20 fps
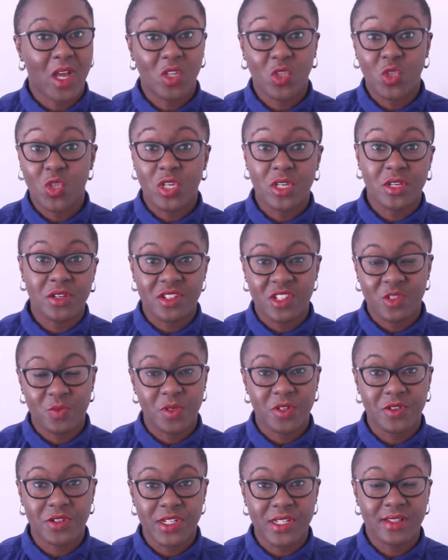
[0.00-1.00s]
New Year
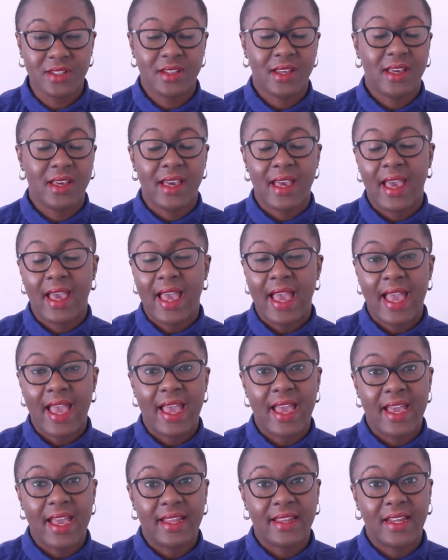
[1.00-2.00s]
spirit.
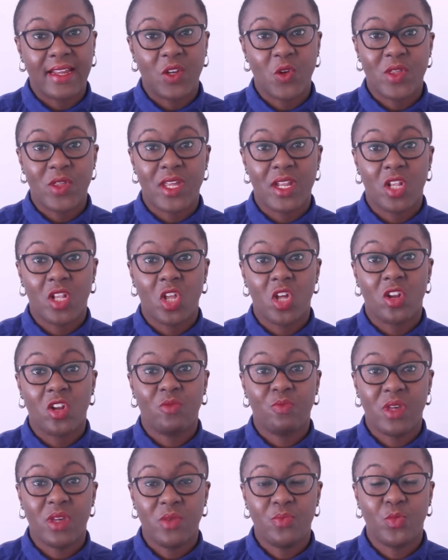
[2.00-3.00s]
And I know that a lot
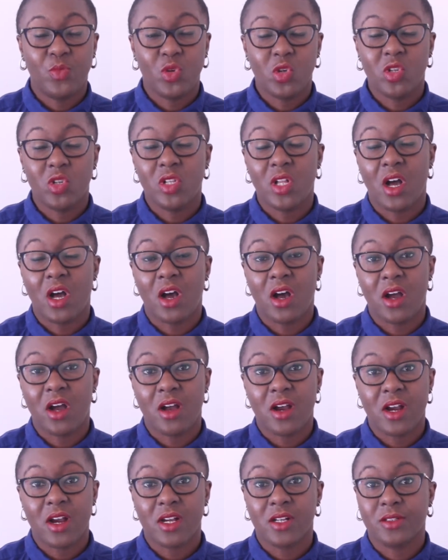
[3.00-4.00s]
of people
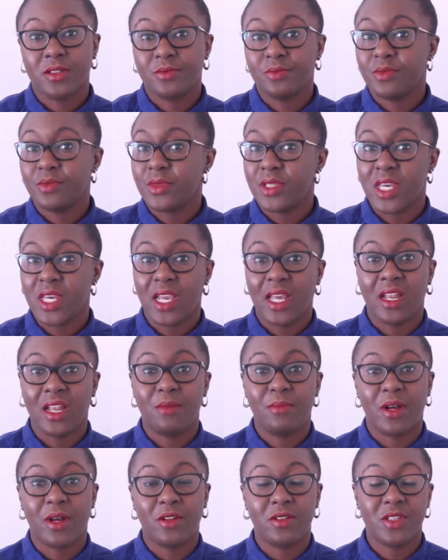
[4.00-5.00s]
are thinking
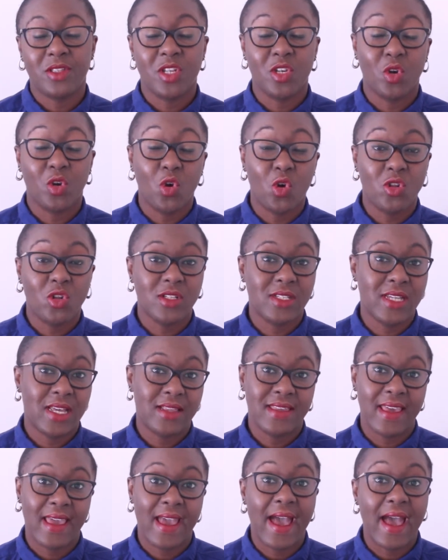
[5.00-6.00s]
about the goals
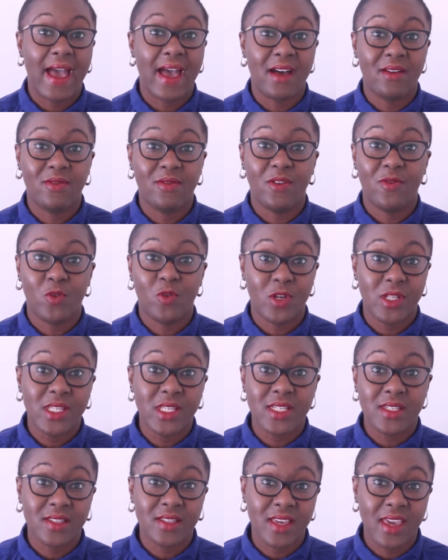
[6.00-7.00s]
that they have for
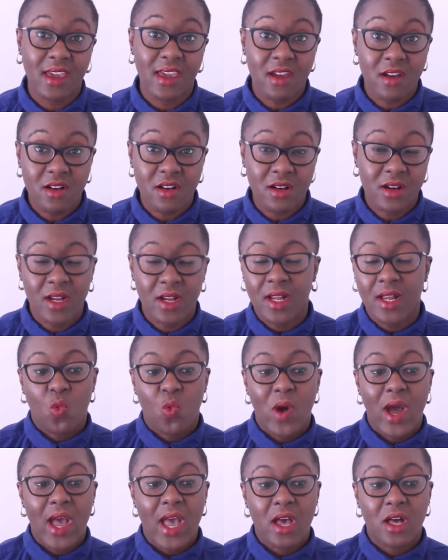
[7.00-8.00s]
this year.
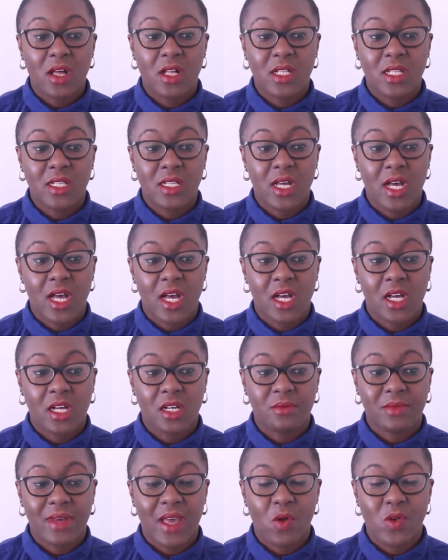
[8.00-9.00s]
While
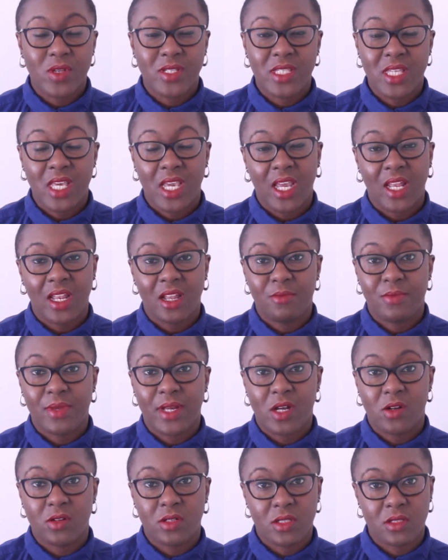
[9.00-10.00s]
I was thinking
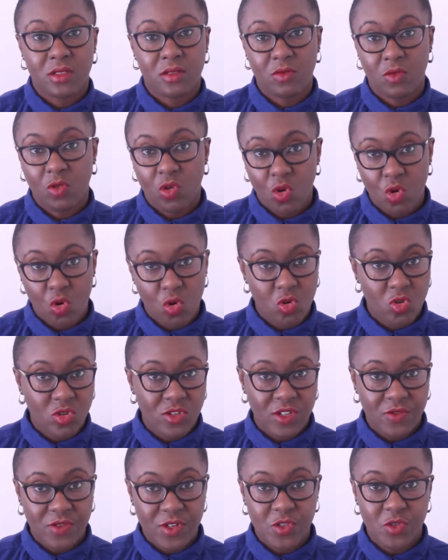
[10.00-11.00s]
about
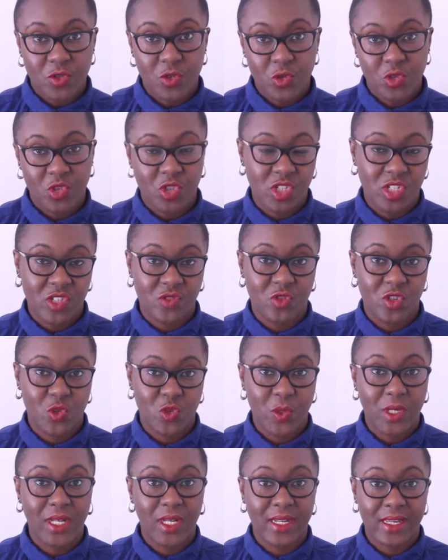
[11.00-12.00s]
goals and resolutions for
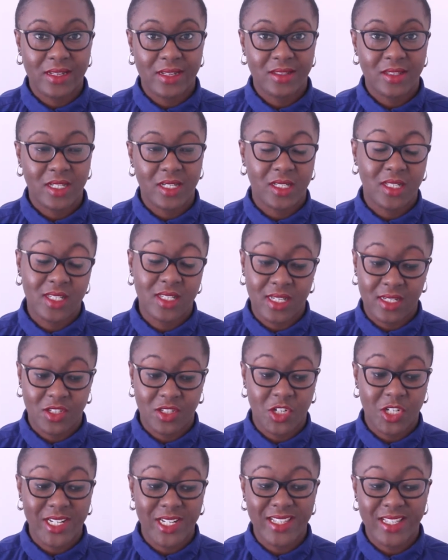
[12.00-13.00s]
2019, I
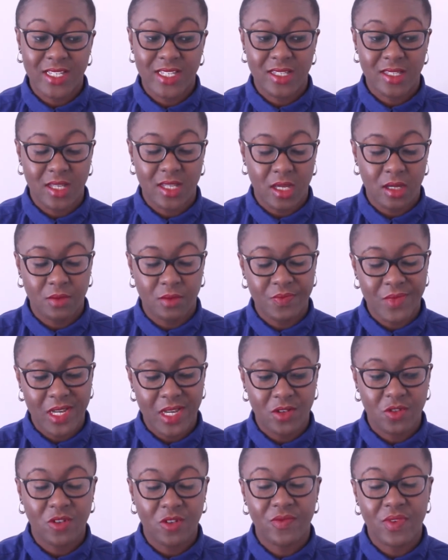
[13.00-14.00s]
started this
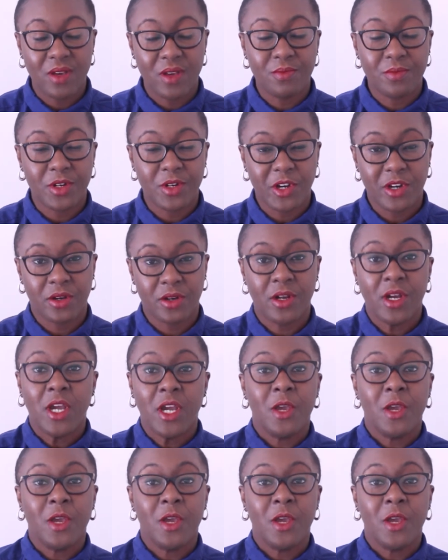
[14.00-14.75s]
in November.